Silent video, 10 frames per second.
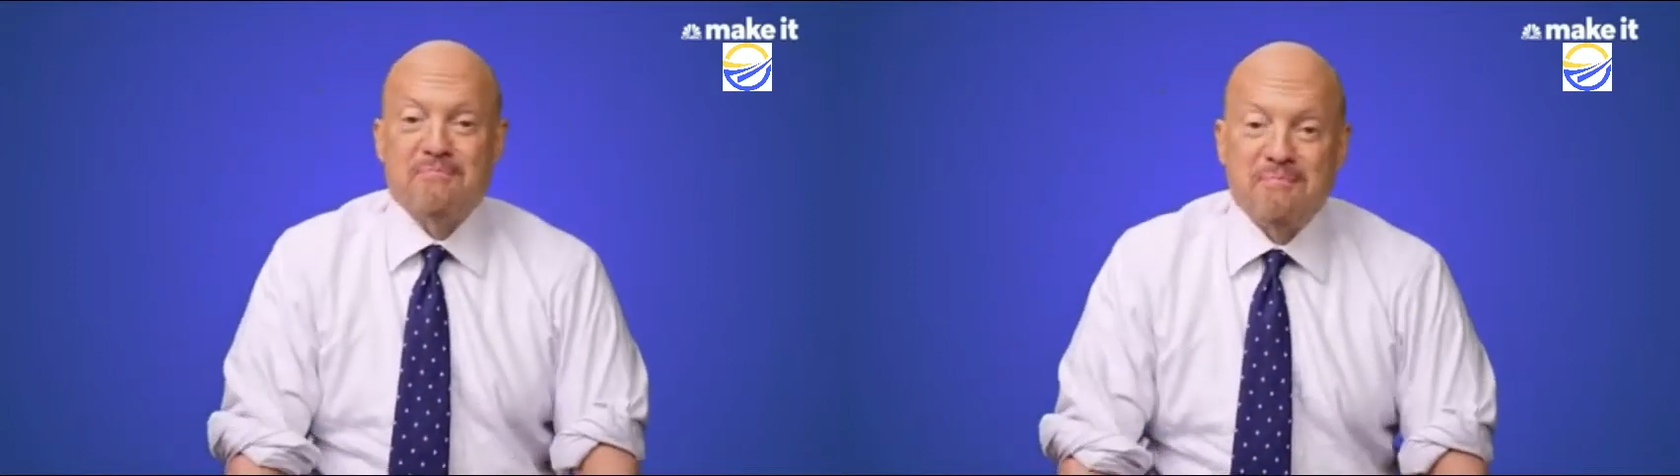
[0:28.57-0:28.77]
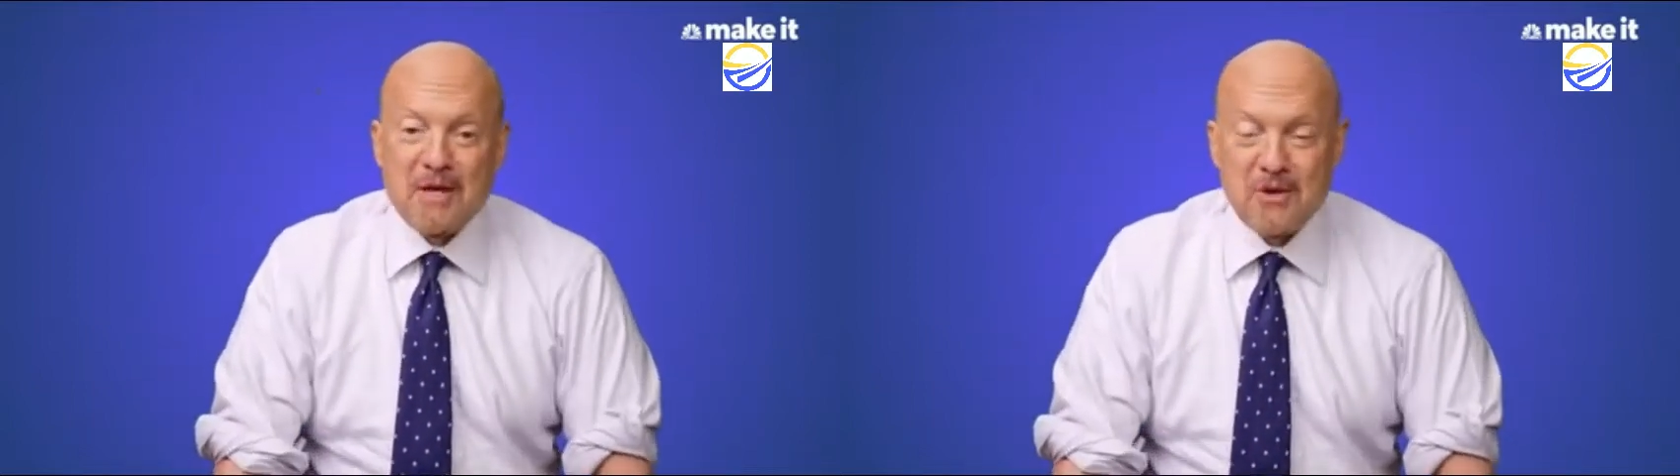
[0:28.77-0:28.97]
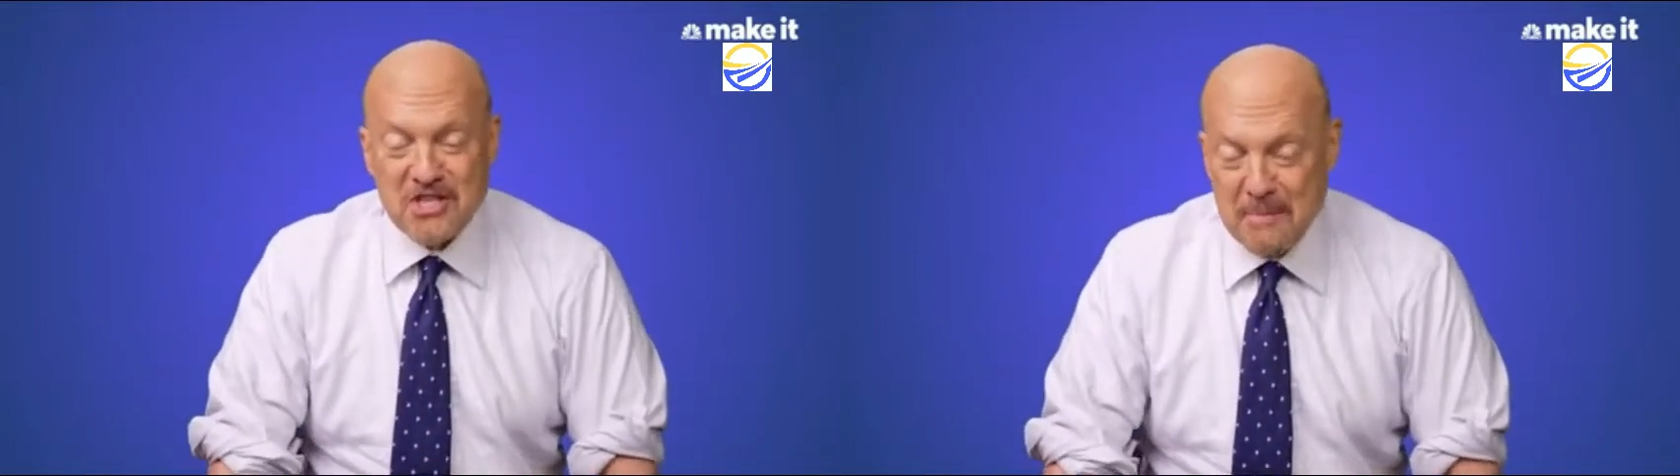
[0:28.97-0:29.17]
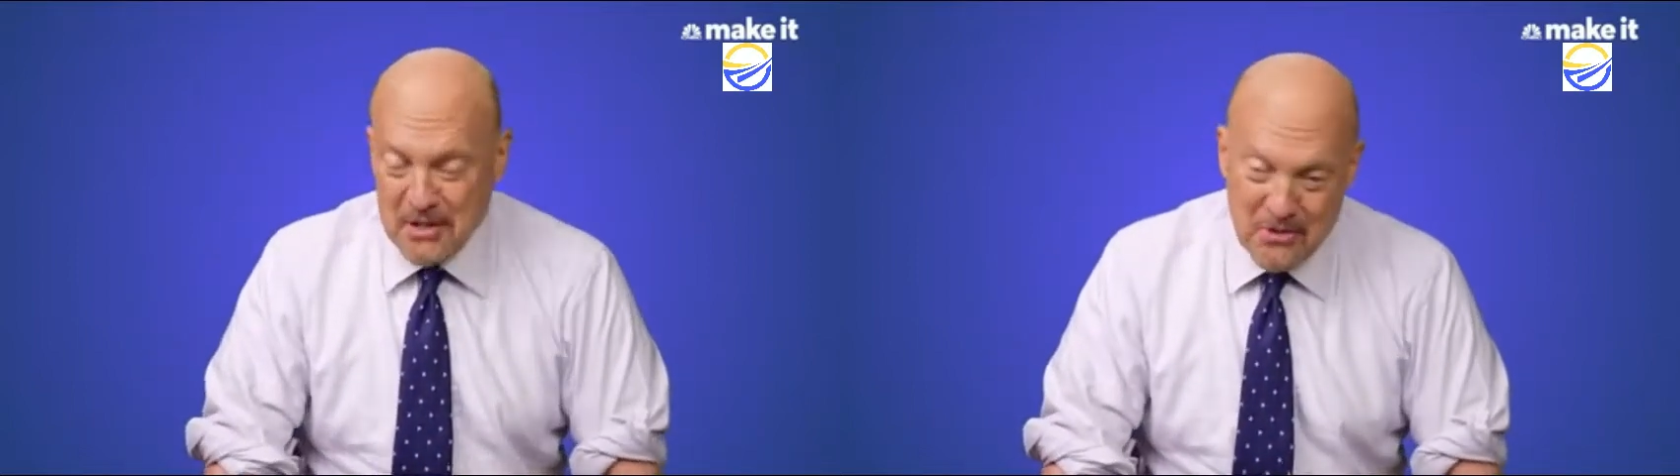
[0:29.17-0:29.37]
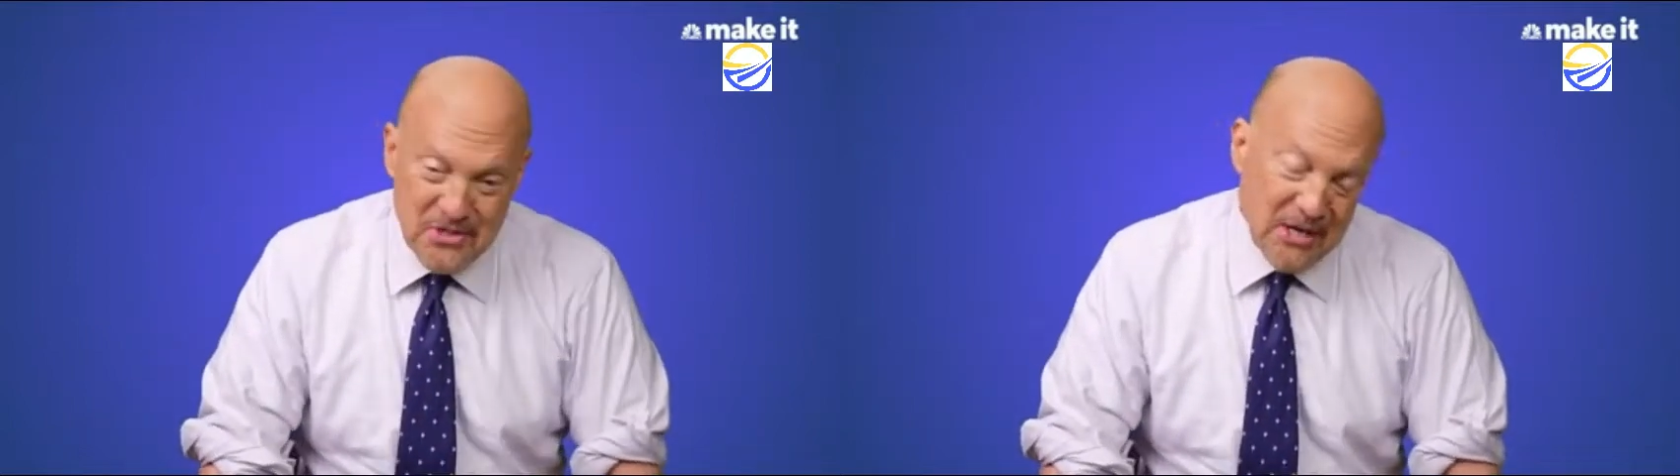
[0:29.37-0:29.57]
because I'm a
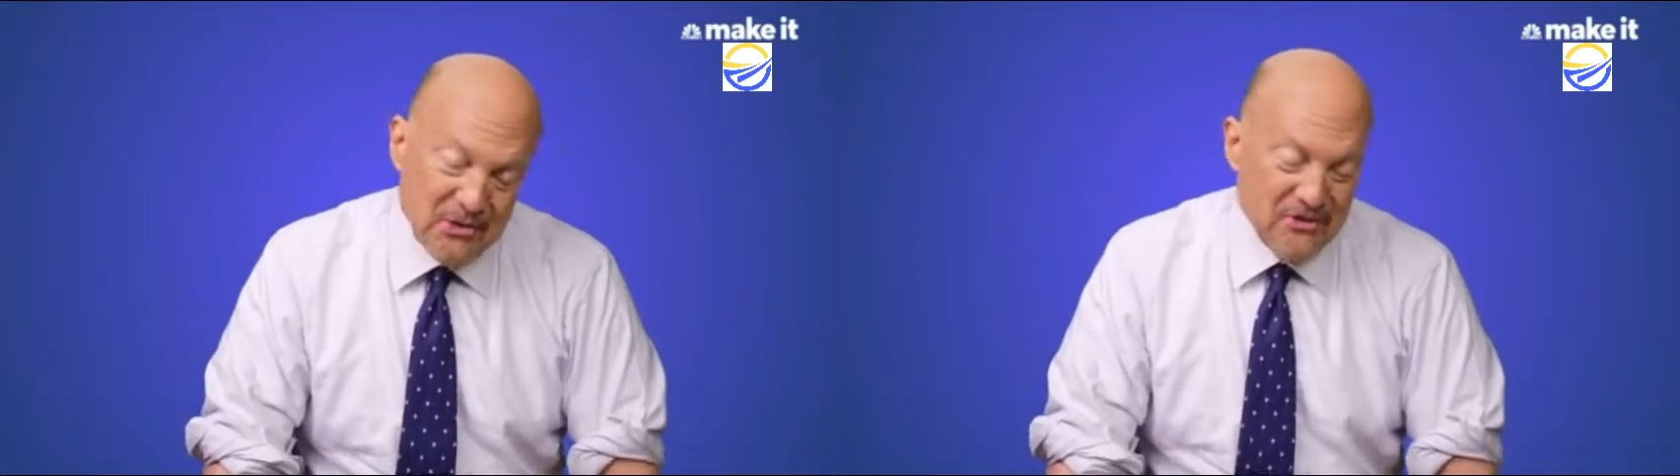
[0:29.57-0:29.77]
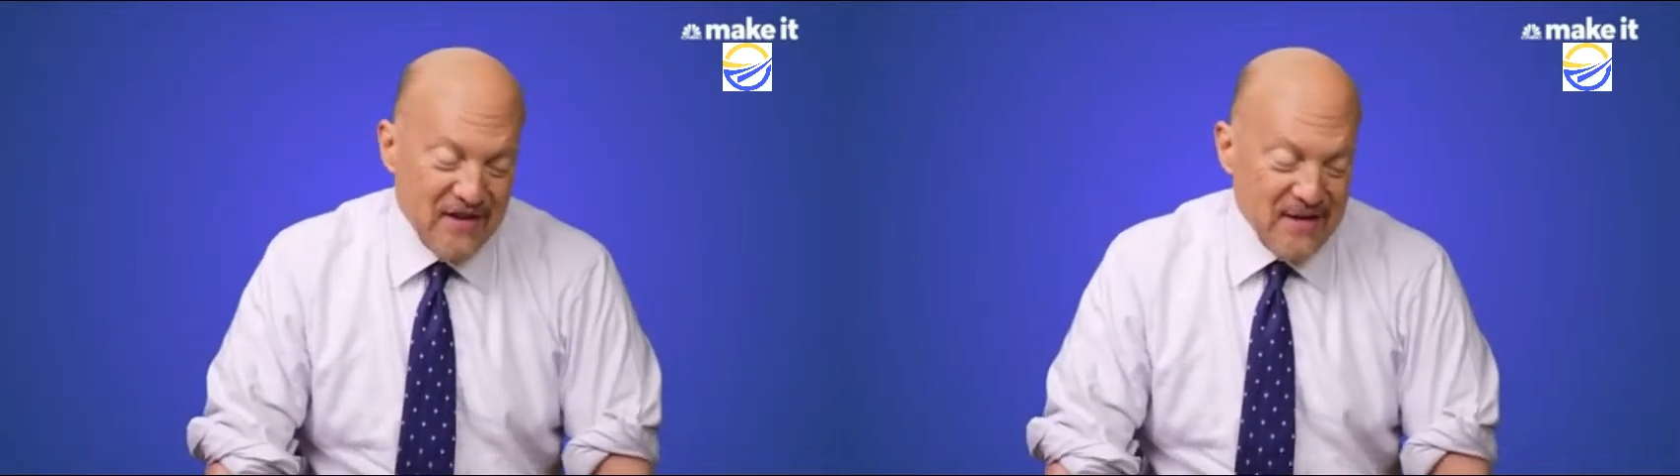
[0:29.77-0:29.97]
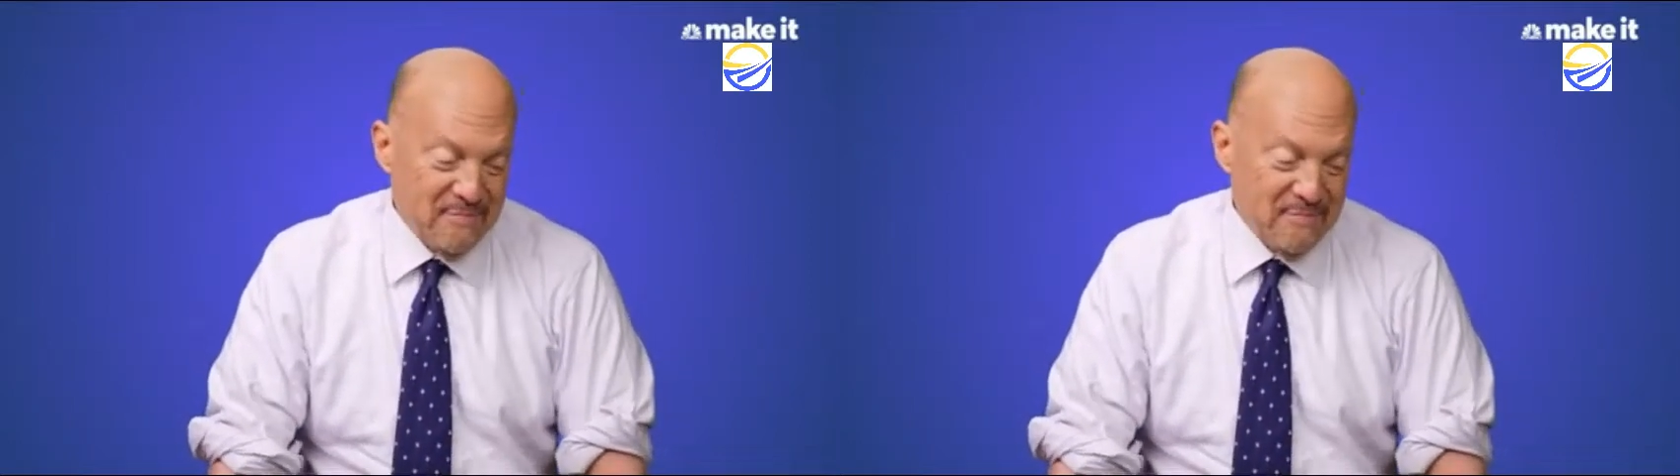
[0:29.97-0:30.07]
huge Eagles fan.